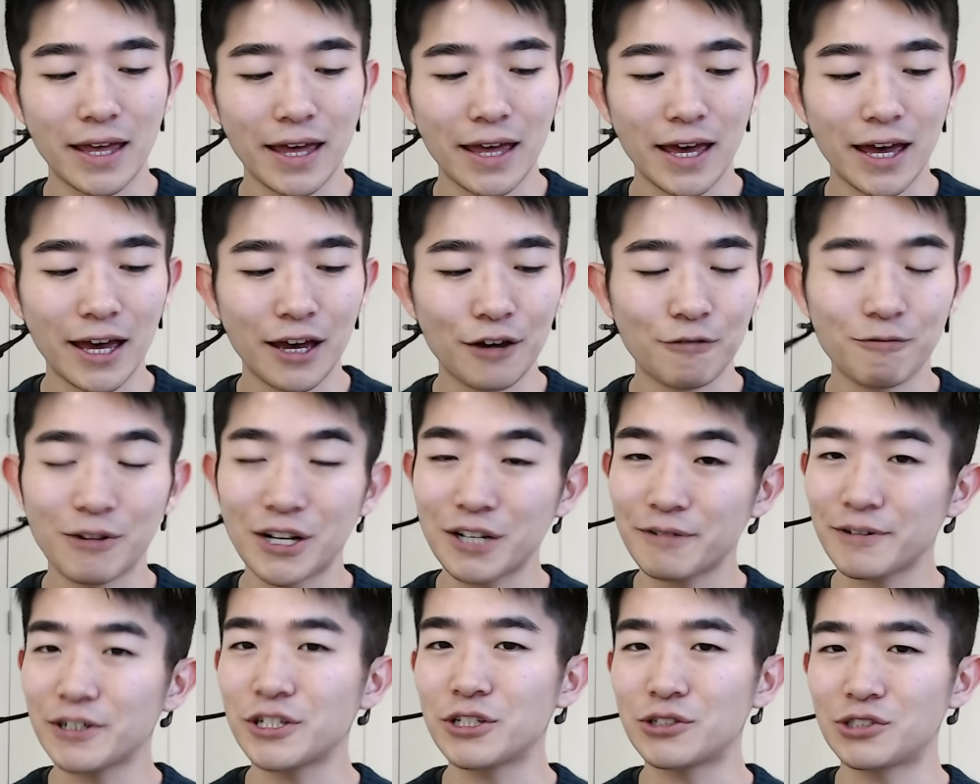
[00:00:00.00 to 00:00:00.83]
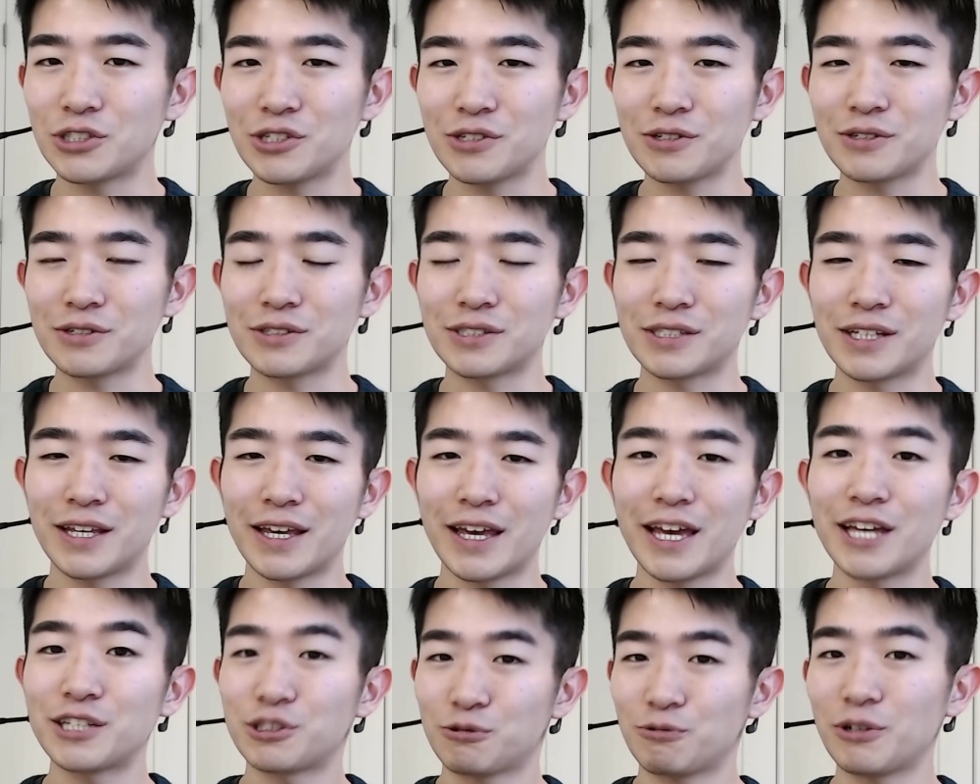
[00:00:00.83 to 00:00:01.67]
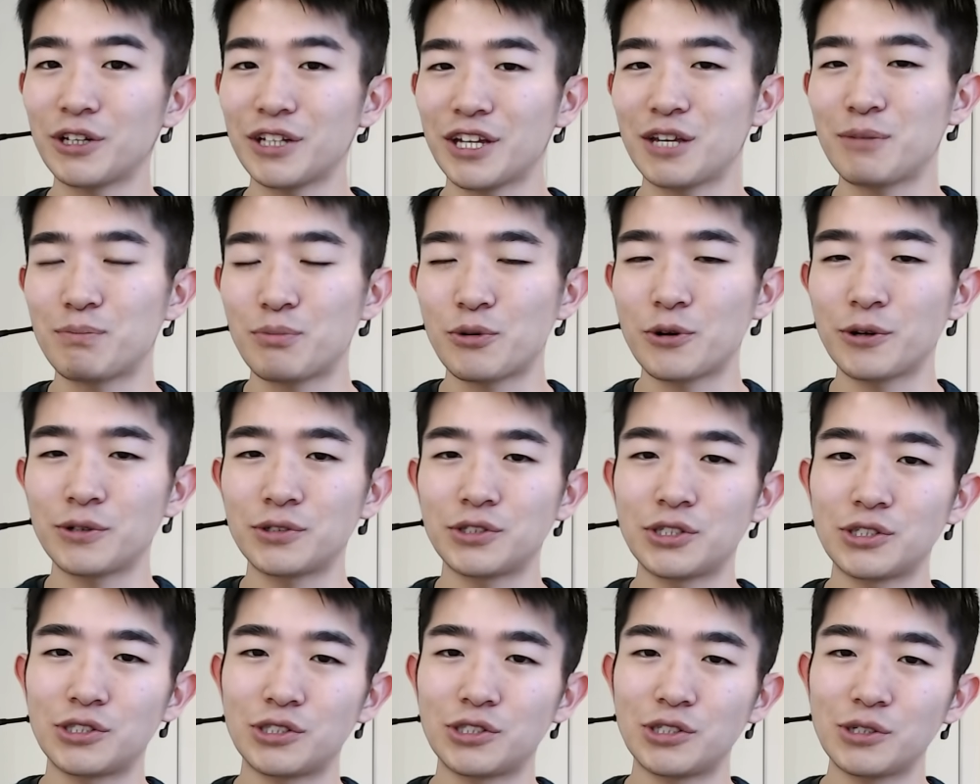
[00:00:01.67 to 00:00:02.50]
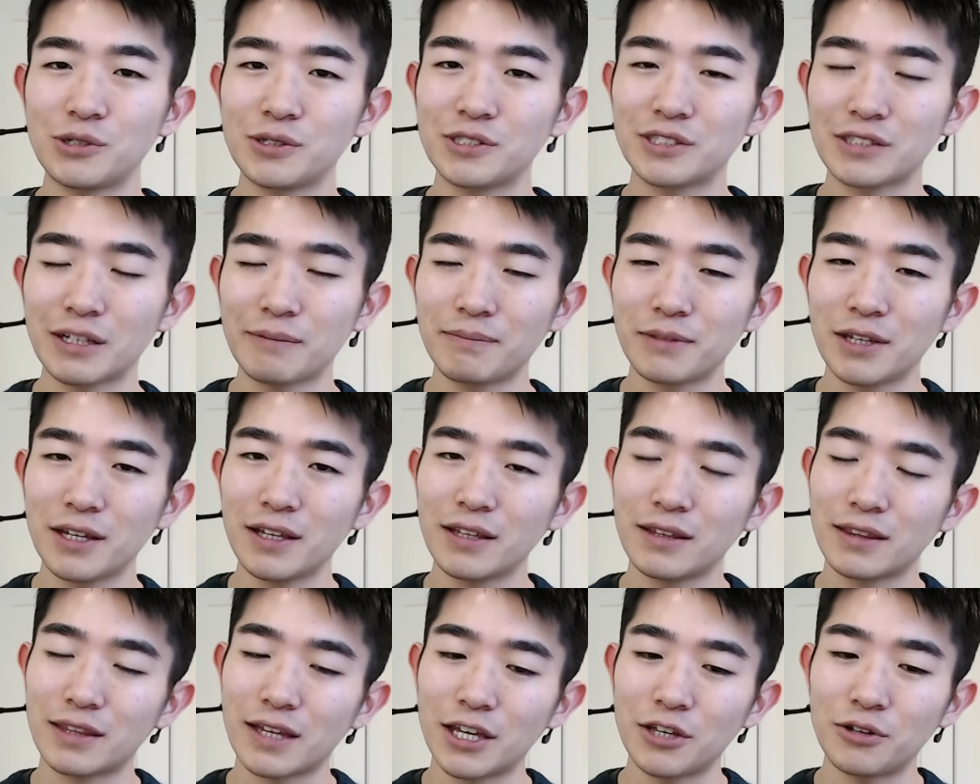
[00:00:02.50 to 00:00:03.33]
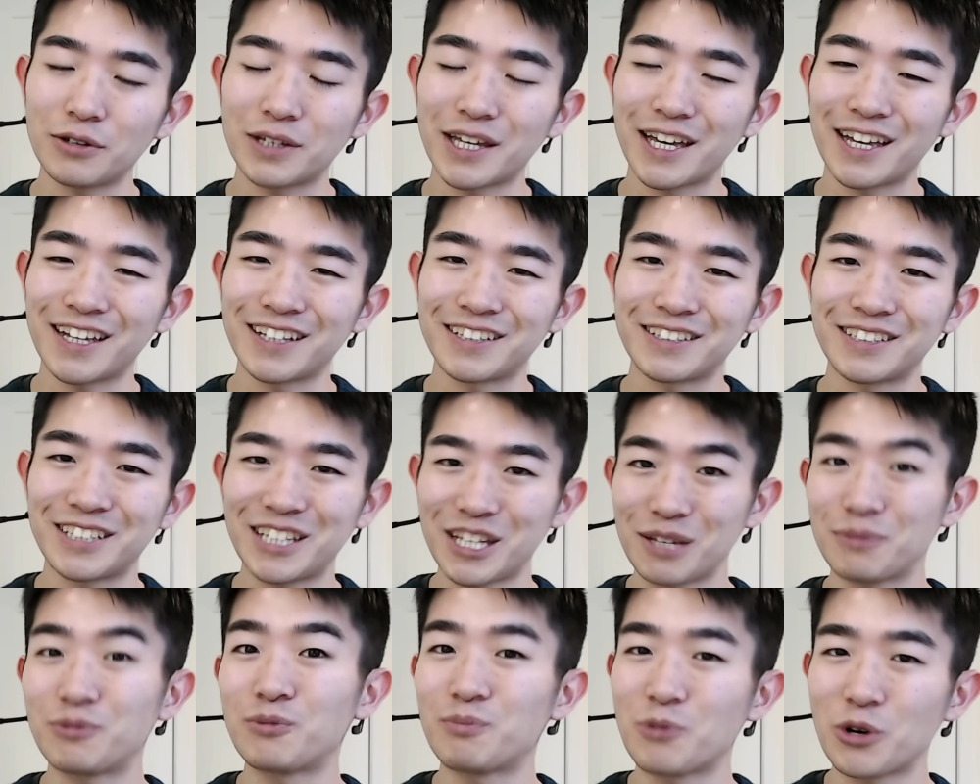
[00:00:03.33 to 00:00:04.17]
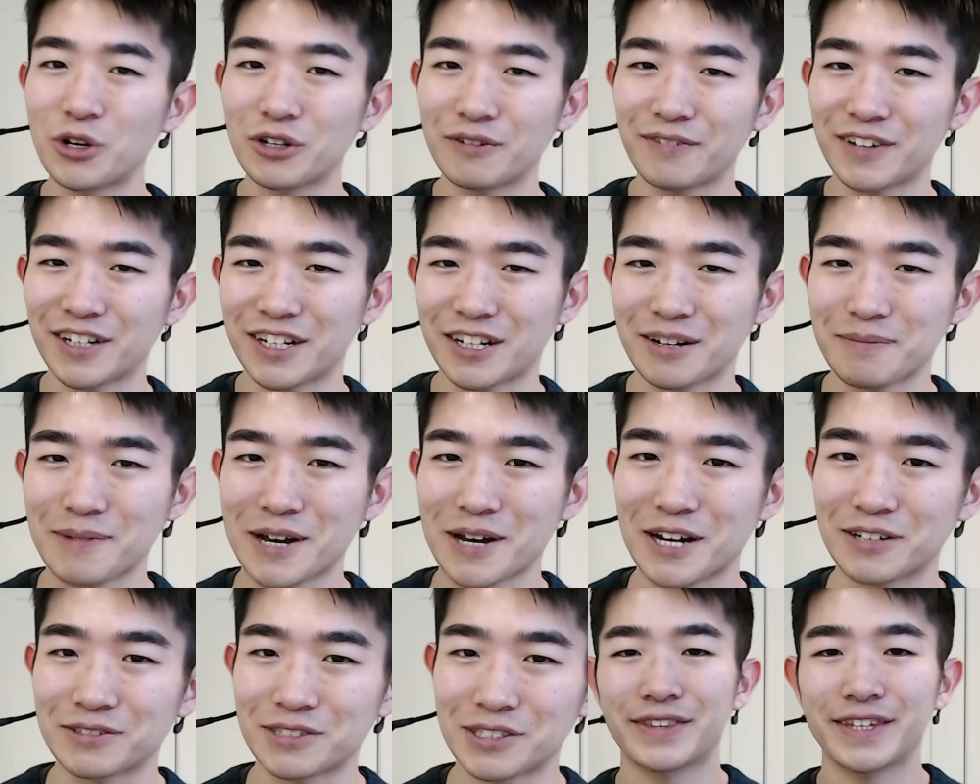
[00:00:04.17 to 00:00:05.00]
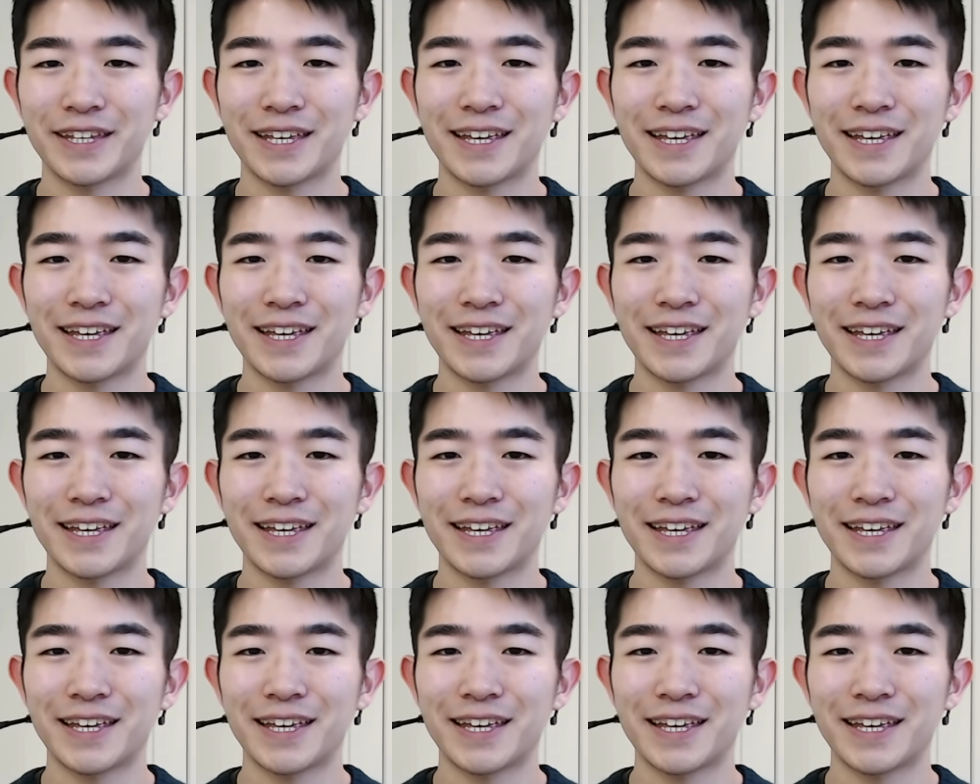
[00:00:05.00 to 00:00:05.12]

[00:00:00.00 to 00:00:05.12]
And whatever you choose, it's really important to choose something that you can keep motivated about.